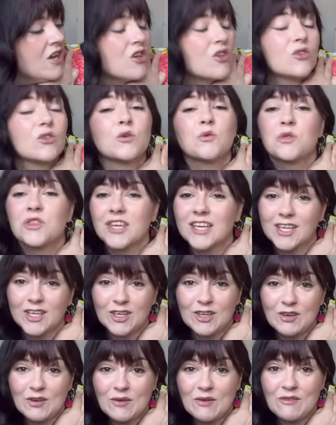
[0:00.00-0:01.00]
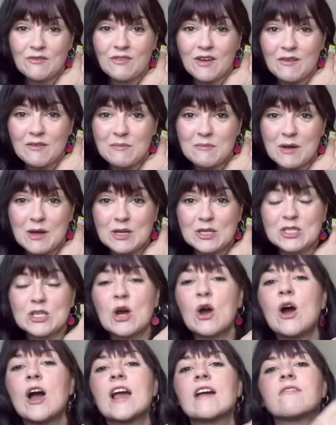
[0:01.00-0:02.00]
So thank you very much.
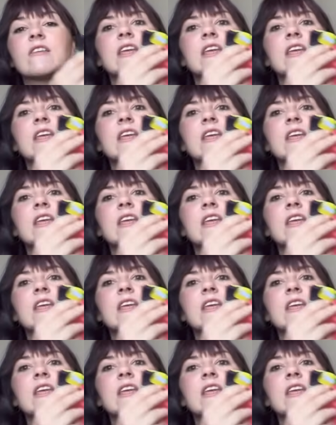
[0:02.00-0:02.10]
I have